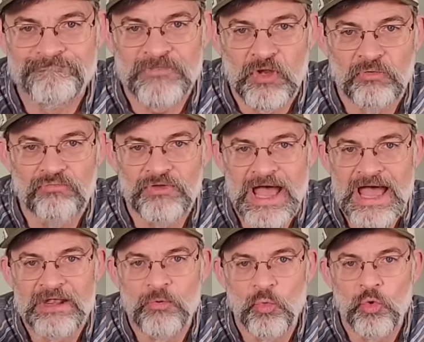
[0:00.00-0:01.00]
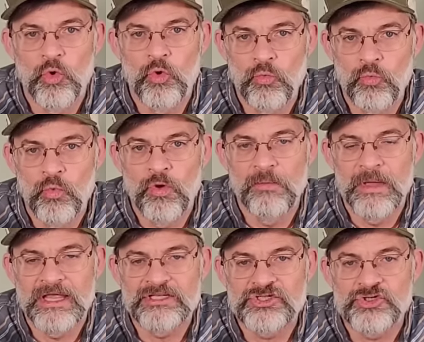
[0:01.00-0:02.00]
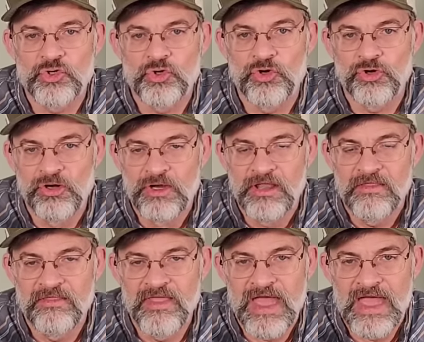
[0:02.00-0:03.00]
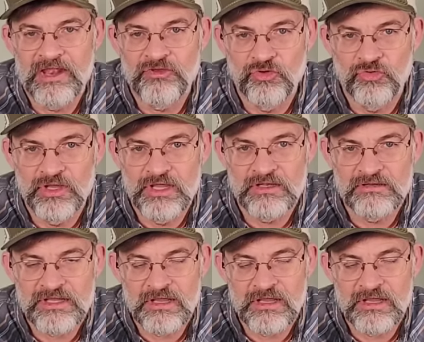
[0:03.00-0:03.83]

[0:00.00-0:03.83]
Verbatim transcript: you know dyed in the wool want to make sure that you get